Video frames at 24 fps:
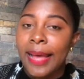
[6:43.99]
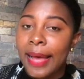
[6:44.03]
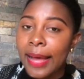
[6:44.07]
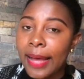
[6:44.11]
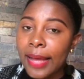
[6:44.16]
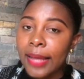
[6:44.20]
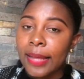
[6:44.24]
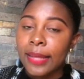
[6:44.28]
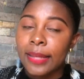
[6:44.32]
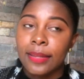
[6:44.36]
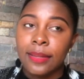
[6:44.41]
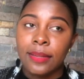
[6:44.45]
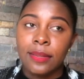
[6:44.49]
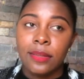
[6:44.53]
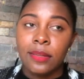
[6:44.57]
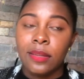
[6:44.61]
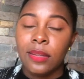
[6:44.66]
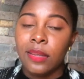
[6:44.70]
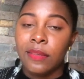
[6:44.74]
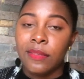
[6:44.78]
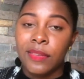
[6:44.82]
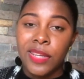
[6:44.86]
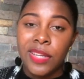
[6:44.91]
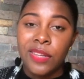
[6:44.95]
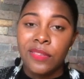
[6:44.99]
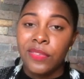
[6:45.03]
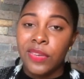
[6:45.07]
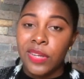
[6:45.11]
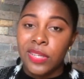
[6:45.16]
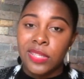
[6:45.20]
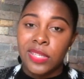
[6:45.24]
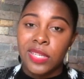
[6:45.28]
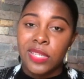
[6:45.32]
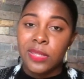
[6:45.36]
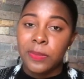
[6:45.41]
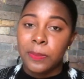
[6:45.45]
ah, even if I
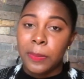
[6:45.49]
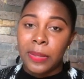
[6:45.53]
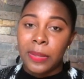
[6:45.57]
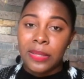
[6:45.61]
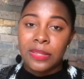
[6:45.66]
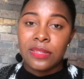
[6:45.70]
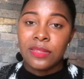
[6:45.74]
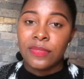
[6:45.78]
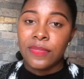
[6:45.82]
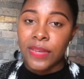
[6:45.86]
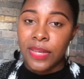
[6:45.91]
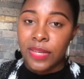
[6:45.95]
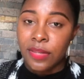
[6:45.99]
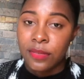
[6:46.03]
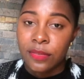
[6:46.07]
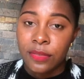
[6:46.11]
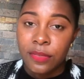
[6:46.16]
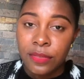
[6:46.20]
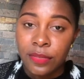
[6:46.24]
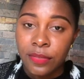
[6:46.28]
just pass 5,